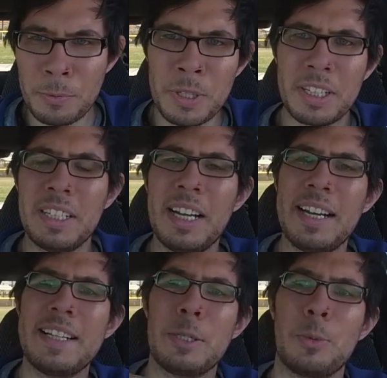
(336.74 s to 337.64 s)
When the
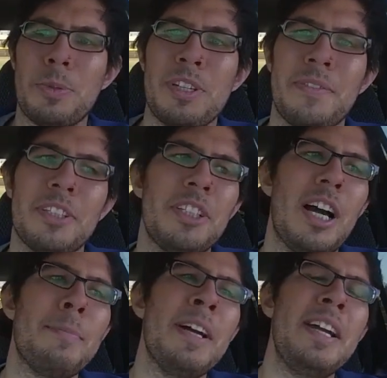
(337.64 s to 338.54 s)
client has a specific
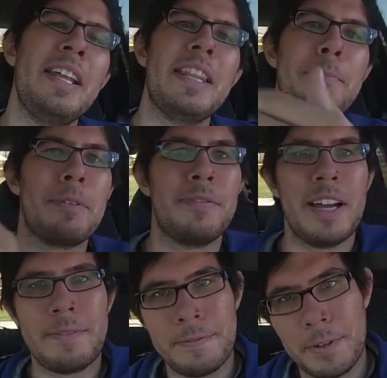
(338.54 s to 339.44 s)
job, they
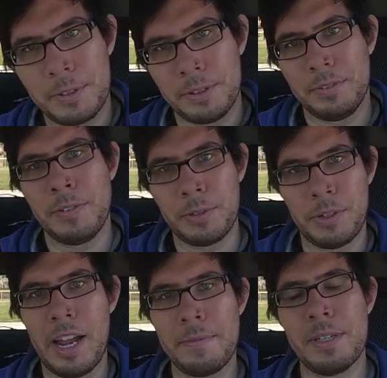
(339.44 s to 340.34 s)
provide
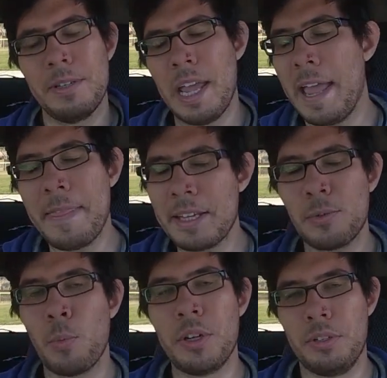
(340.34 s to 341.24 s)
photographs, and
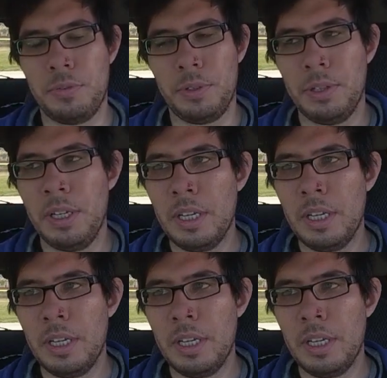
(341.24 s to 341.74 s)
that's wonderful.